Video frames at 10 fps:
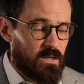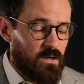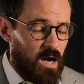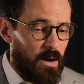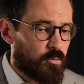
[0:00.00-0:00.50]

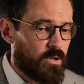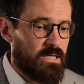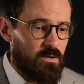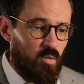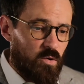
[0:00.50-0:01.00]

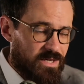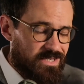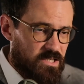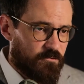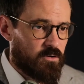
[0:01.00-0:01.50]
operate with a
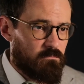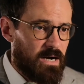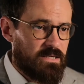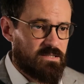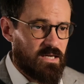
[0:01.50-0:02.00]
different
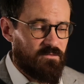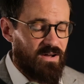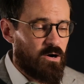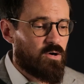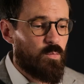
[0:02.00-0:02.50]
mindset of
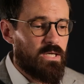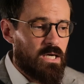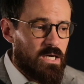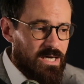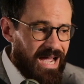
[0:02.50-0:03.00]
how can
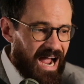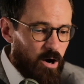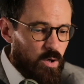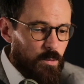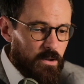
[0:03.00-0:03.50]

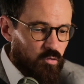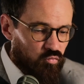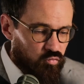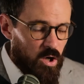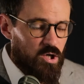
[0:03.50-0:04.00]
we
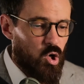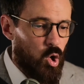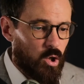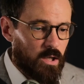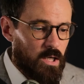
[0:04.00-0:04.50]
run
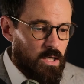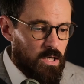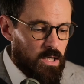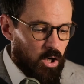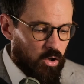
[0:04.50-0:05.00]

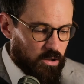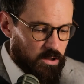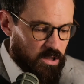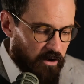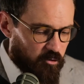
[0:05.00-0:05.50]
our
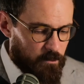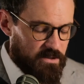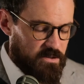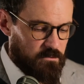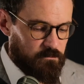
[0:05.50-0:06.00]

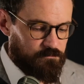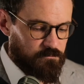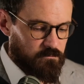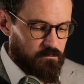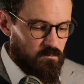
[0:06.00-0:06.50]
governments
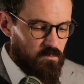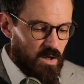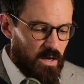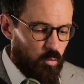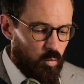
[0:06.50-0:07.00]

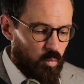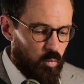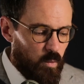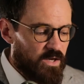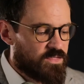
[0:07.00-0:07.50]

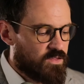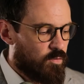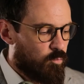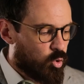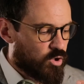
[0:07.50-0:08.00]
with
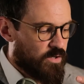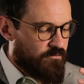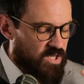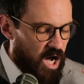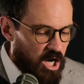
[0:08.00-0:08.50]
more of
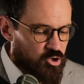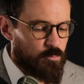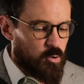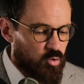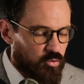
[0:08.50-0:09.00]
an
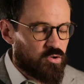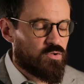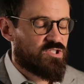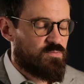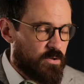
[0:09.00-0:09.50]
entrepreneurial
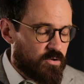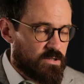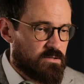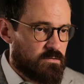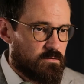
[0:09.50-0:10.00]
spirit.